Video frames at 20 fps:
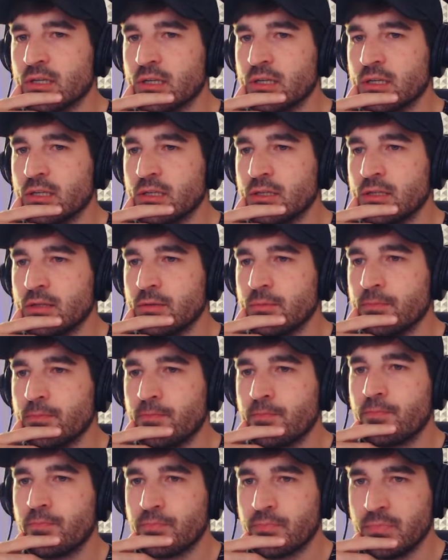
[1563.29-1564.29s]
I
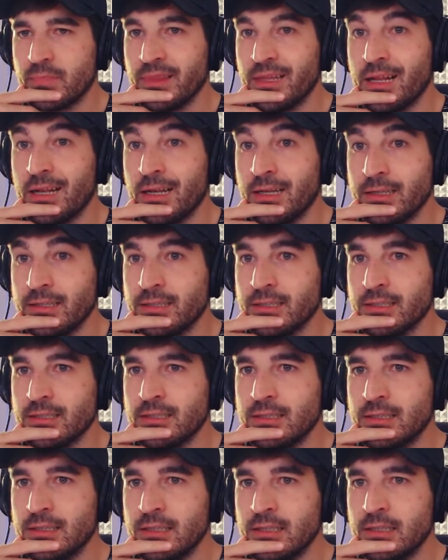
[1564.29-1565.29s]

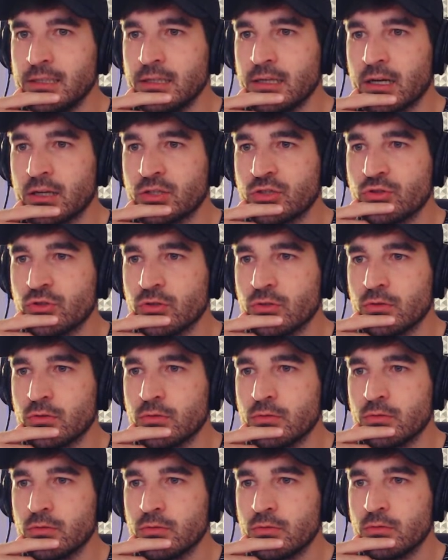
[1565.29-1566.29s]
deleted the actual